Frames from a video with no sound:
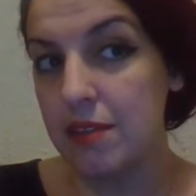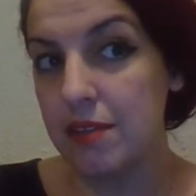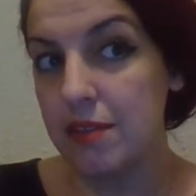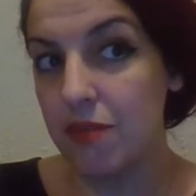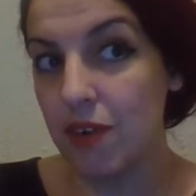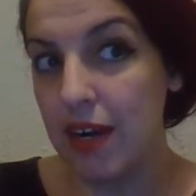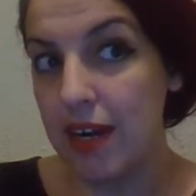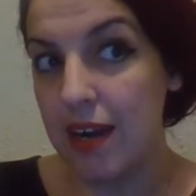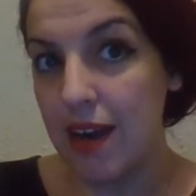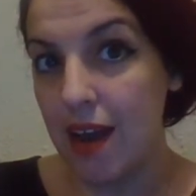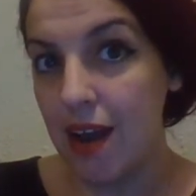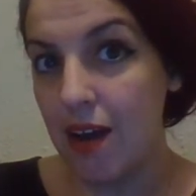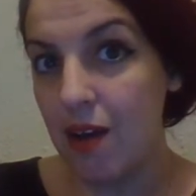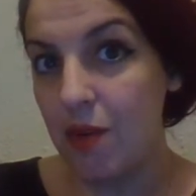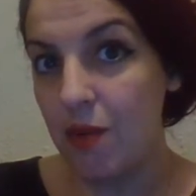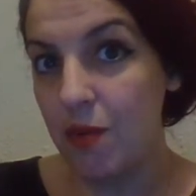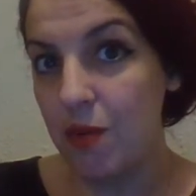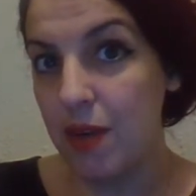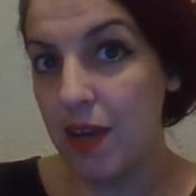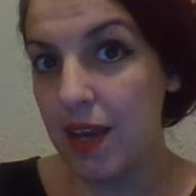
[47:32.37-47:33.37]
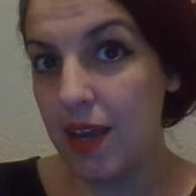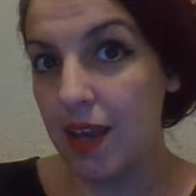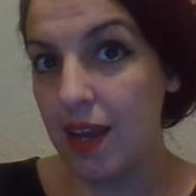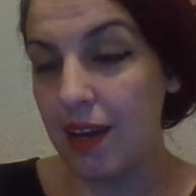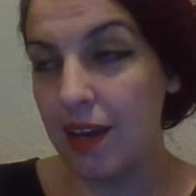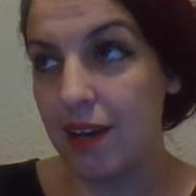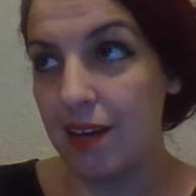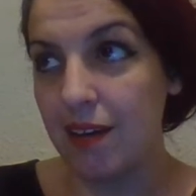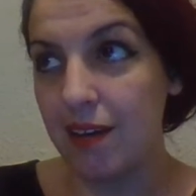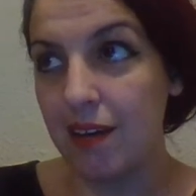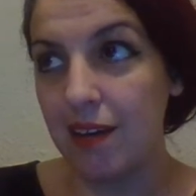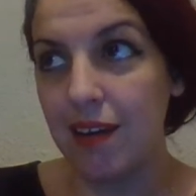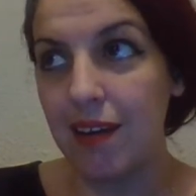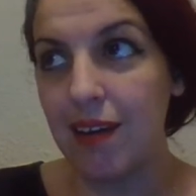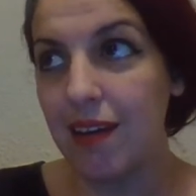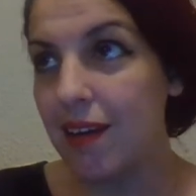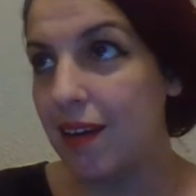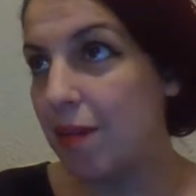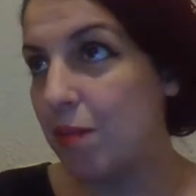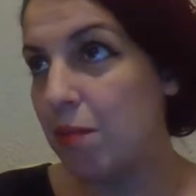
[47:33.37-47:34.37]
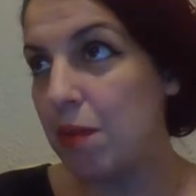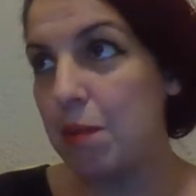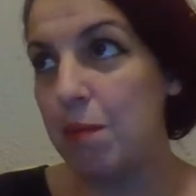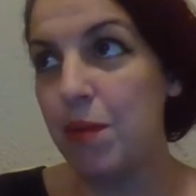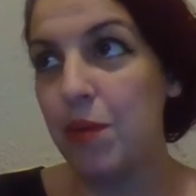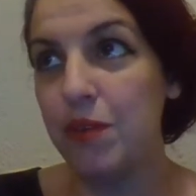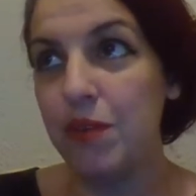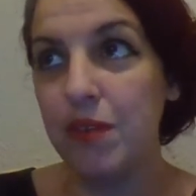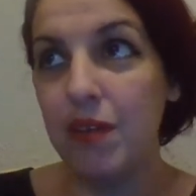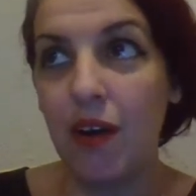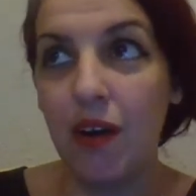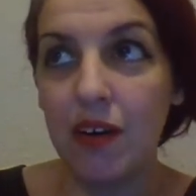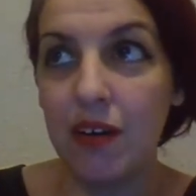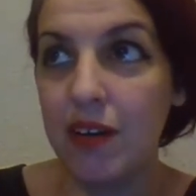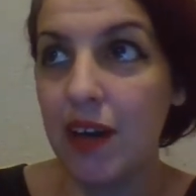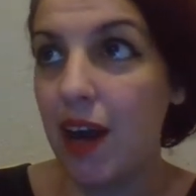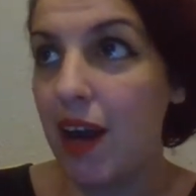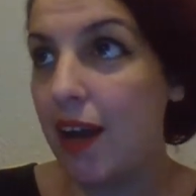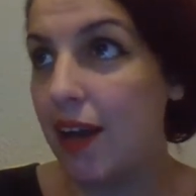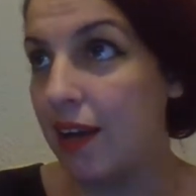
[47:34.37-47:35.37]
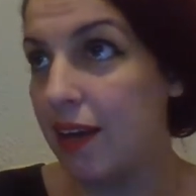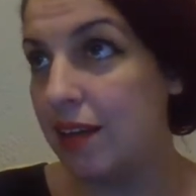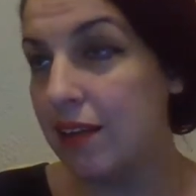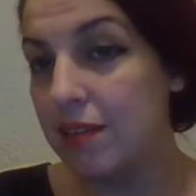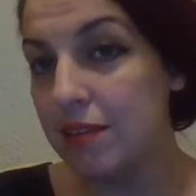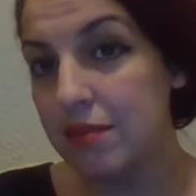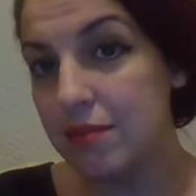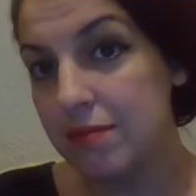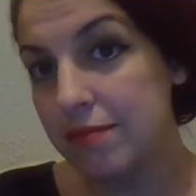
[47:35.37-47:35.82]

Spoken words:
right now, and people are dying.